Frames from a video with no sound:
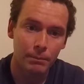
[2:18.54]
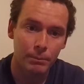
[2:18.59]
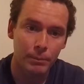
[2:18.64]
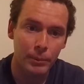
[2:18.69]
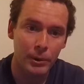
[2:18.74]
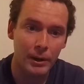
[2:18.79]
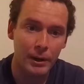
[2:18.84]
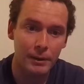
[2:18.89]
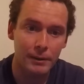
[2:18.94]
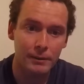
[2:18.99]

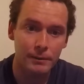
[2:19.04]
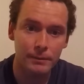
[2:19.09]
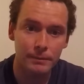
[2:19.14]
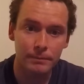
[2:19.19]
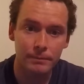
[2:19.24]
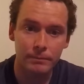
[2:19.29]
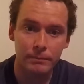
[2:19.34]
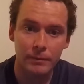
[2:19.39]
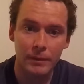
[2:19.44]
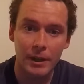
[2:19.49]
But
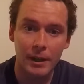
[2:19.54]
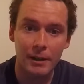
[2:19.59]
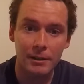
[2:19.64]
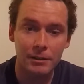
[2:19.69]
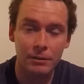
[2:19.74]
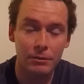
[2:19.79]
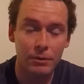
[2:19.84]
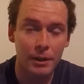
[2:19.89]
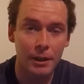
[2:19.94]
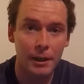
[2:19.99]
yeah,
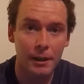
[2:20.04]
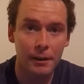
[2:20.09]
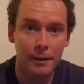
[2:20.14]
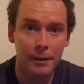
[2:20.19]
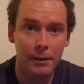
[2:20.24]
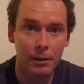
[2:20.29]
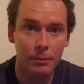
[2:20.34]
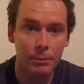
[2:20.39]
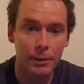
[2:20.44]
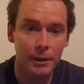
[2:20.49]
so you can
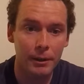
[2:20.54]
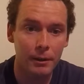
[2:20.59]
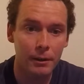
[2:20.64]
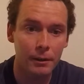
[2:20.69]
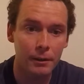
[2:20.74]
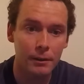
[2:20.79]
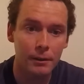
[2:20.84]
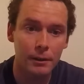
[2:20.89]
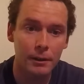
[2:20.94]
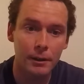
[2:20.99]
kill a bear.
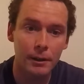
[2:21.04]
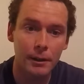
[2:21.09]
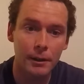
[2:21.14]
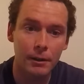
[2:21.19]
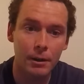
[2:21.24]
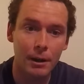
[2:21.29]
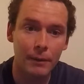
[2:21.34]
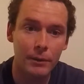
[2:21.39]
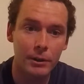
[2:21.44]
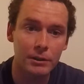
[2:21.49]
And
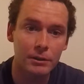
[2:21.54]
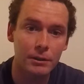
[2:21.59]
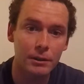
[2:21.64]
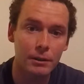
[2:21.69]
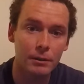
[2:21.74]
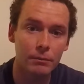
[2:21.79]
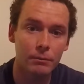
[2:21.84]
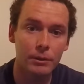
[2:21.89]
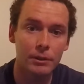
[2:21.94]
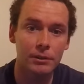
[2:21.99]

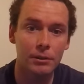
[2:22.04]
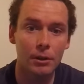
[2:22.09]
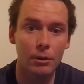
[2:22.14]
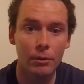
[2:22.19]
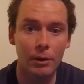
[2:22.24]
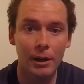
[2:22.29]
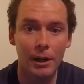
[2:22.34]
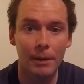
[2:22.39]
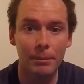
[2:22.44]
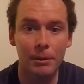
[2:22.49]
obviously we saw
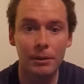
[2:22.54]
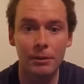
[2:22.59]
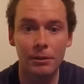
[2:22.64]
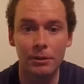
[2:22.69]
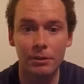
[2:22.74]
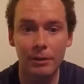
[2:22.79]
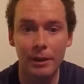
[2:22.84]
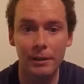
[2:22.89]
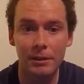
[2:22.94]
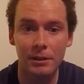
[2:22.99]
what happened to
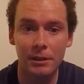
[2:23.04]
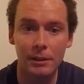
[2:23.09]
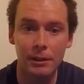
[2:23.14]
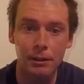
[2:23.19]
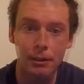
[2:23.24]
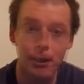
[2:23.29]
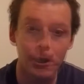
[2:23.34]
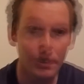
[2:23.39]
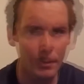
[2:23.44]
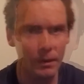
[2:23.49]
Tracy.
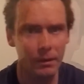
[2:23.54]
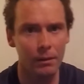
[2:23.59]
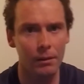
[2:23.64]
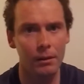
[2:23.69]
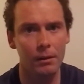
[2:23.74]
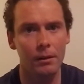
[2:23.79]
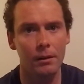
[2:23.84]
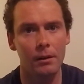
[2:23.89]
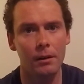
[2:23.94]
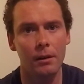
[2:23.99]

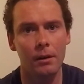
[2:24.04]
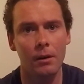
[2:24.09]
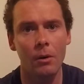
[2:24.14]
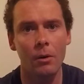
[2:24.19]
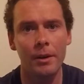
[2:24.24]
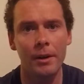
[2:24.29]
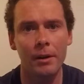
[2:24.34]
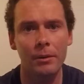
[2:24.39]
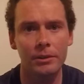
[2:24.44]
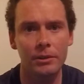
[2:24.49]
Oh,
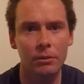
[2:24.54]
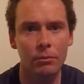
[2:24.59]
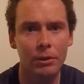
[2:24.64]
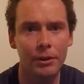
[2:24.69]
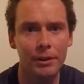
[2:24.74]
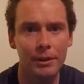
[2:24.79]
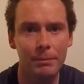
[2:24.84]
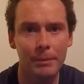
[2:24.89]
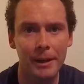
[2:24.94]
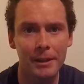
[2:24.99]
we also
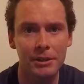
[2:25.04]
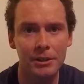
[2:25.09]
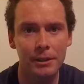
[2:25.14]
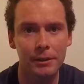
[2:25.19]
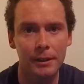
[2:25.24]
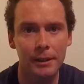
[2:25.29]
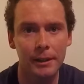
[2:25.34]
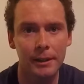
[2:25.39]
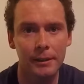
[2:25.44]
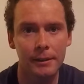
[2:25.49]
wanted to mention
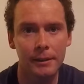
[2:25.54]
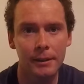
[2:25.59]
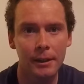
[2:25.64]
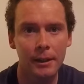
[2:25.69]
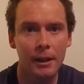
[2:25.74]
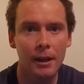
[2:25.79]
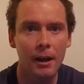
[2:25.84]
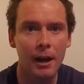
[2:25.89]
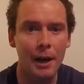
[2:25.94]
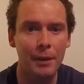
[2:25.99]
that
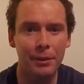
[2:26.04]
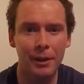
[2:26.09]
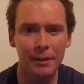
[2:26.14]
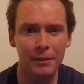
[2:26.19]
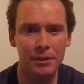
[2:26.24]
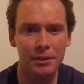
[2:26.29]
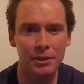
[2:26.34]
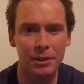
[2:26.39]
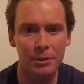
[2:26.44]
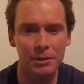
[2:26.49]
I think the
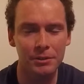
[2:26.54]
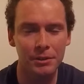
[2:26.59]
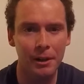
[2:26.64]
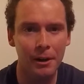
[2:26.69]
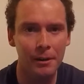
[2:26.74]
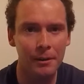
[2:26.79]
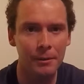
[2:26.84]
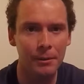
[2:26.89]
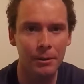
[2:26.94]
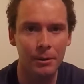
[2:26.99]
show
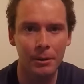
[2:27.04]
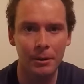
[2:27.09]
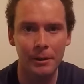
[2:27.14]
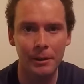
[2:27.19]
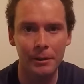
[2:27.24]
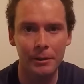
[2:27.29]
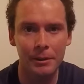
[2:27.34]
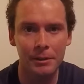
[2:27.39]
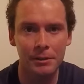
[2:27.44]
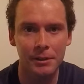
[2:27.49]
started a little
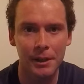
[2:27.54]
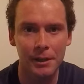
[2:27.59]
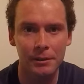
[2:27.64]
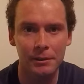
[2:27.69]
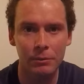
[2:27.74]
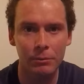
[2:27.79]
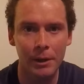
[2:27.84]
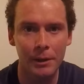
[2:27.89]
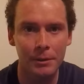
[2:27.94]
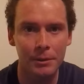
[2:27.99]
earlier this season. The
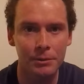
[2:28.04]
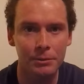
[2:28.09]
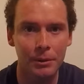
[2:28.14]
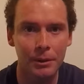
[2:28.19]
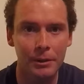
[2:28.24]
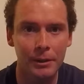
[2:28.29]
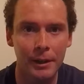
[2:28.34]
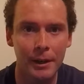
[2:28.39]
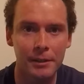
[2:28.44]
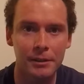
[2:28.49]
weather is really
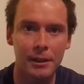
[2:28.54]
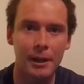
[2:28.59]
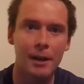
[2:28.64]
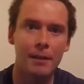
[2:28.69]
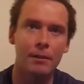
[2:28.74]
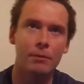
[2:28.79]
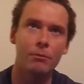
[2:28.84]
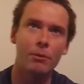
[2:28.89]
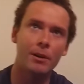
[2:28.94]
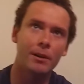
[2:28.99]
nice.
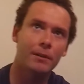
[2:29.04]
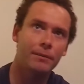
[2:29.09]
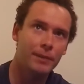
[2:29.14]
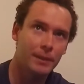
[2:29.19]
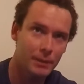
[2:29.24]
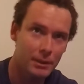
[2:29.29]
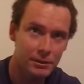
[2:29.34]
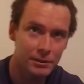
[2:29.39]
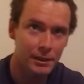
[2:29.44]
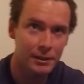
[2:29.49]
Allan won at
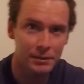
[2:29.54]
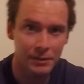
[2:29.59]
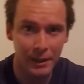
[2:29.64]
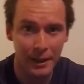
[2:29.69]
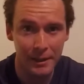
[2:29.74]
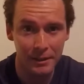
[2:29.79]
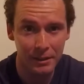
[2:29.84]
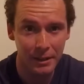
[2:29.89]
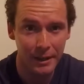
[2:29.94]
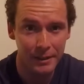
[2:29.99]
56
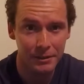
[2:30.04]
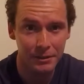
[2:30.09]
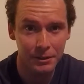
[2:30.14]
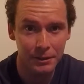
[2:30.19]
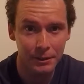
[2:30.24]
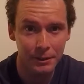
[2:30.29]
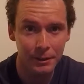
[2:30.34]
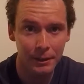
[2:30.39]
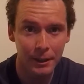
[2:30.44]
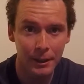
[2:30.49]
days last
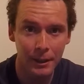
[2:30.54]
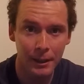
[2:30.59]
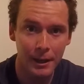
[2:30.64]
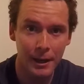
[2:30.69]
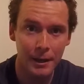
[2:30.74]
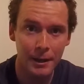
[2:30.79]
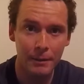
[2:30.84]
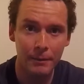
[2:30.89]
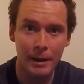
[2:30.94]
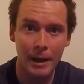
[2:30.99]
year,
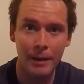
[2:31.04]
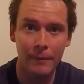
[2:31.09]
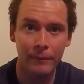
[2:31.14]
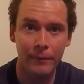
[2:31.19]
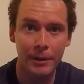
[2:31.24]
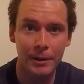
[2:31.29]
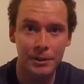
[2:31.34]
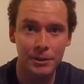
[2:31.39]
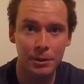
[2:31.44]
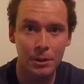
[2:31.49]
and he
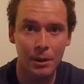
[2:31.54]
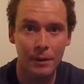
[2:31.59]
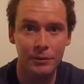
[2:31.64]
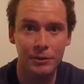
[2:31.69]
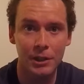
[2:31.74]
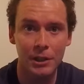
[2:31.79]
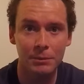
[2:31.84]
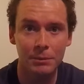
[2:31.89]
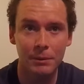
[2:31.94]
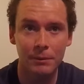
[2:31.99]
finished off
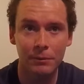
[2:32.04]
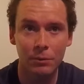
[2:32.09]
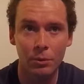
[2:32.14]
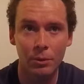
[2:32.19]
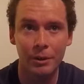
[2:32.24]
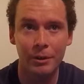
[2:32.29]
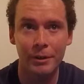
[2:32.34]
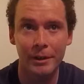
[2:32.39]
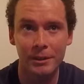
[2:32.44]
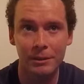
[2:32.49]
just before
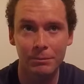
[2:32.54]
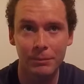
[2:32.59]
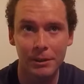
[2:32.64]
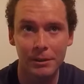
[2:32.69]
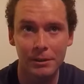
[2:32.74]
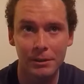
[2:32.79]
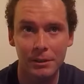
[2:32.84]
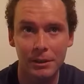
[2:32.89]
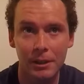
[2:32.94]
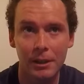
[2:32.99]

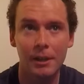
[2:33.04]
Christmas.